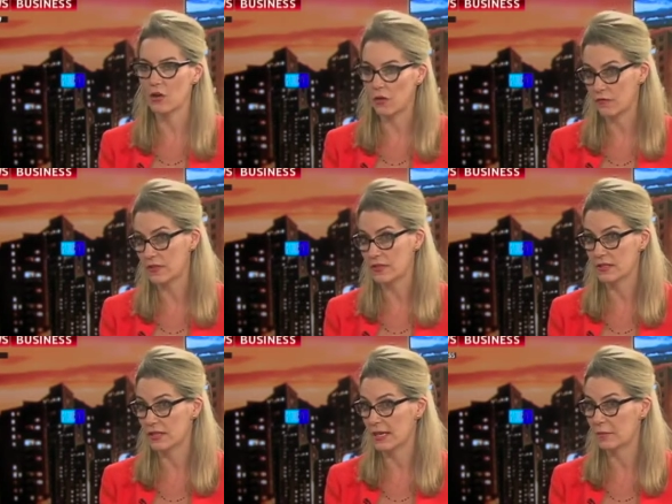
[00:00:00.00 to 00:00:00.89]
of
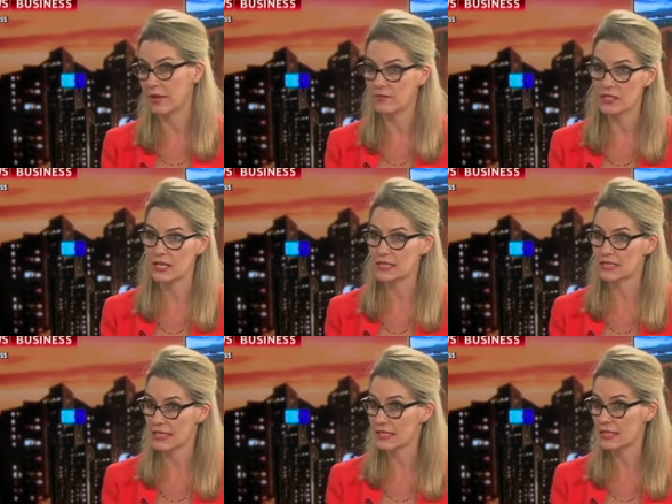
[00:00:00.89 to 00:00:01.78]
the advertising
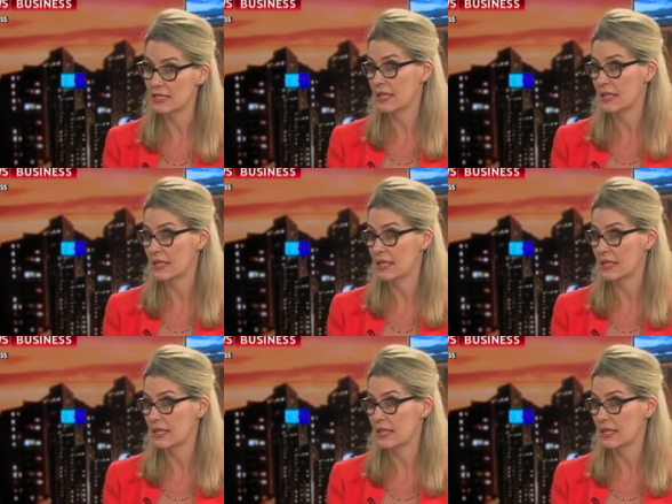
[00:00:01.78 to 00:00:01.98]
sector.